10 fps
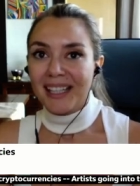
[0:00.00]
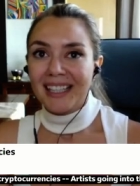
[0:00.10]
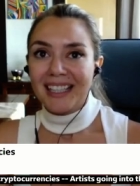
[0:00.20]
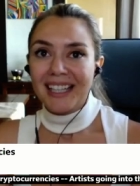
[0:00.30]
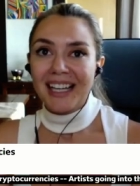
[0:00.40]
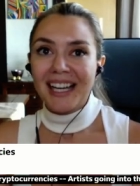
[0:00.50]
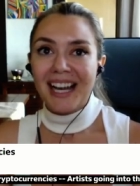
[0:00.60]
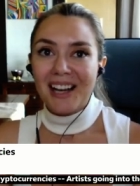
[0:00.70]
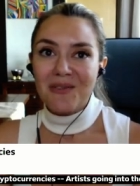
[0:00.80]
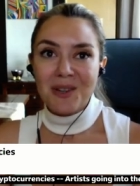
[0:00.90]
Well,
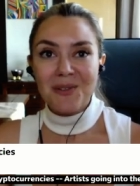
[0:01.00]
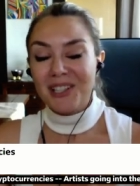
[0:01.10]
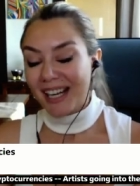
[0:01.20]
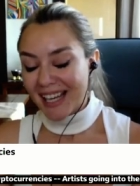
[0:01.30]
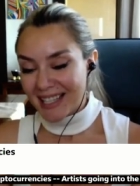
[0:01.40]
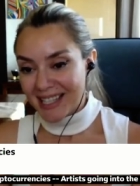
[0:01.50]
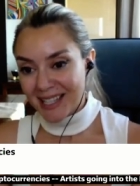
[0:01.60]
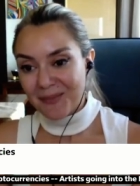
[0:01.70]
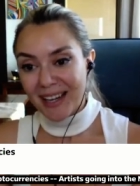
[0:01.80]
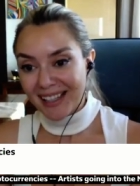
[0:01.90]
uh, we were at
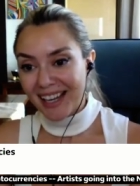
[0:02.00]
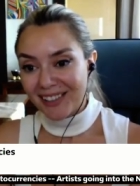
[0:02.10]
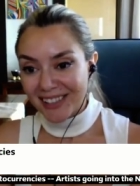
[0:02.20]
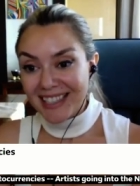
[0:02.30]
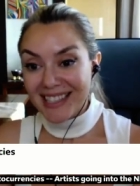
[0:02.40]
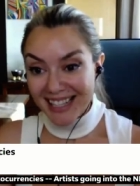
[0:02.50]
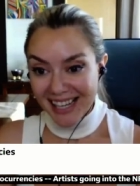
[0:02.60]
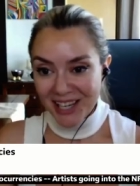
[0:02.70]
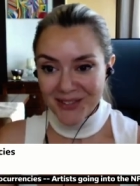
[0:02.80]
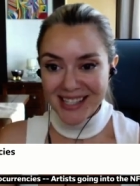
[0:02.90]
my gallery in the D
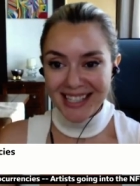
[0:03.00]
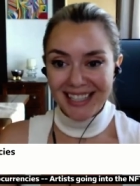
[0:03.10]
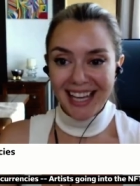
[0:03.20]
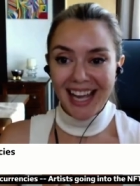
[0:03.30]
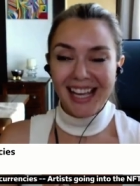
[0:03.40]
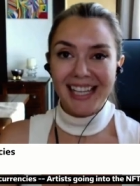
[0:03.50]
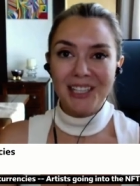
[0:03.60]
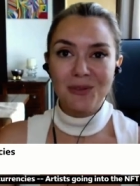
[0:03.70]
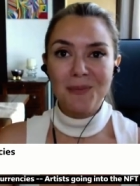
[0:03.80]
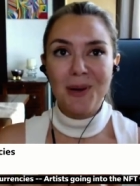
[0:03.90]
I F C
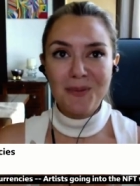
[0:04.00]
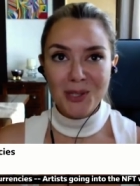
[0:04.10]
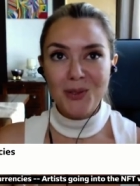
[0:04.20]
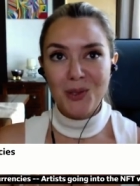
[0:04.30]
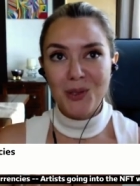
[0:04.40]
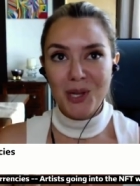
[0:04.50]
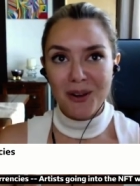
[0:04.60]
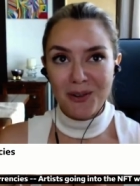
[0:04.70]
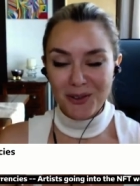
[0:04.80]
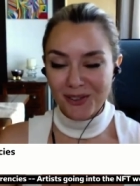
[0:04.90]
and we bumped into
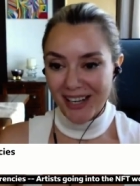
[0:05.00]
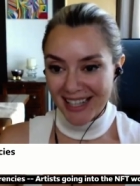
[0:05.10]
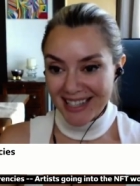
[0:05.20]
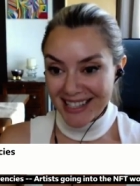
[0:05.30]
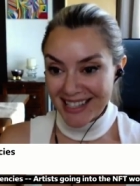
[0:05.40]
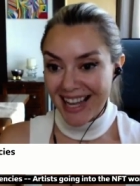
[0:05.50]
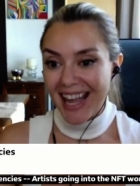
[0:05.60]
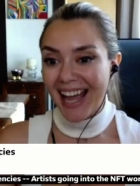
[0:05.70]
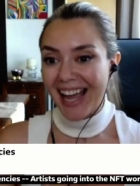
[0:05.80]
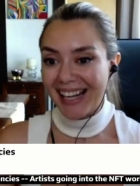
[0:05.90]
our friends,
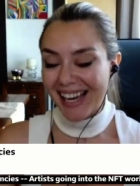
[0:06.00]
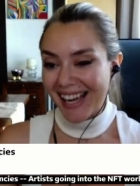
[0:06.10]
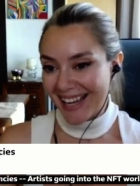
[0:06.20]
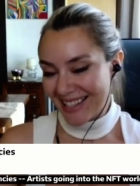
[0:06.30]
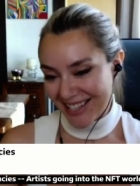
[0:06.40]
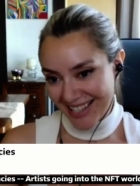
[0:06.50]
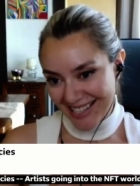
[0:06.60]
Ala and